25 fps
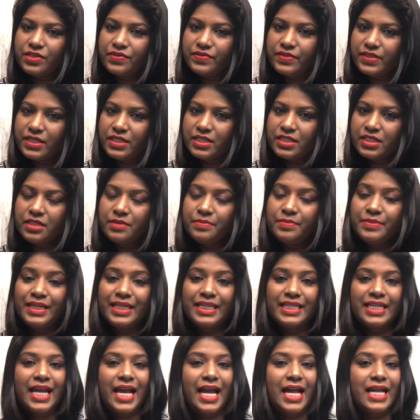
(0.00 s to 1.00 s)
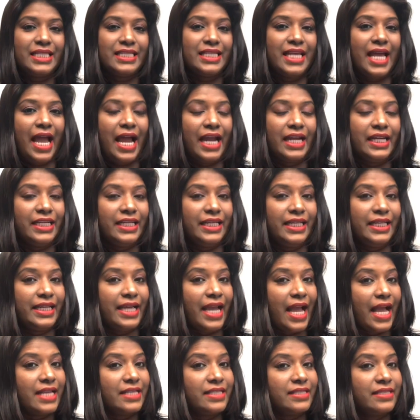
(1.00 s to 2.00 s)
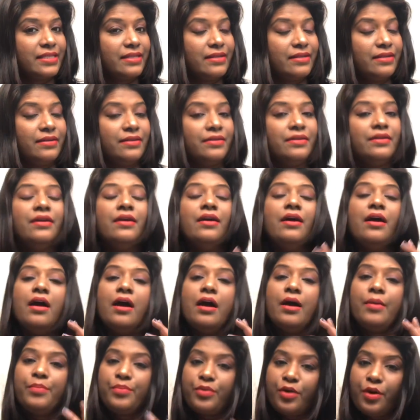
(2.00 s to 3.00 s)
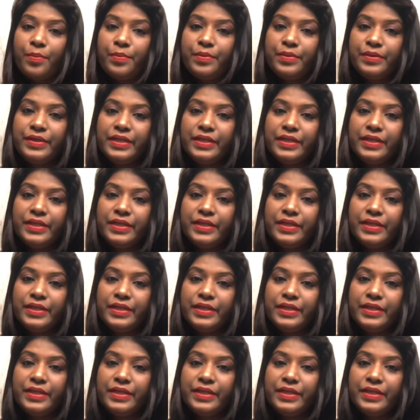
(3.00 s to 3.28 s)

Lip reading: It has anti-cancer properties.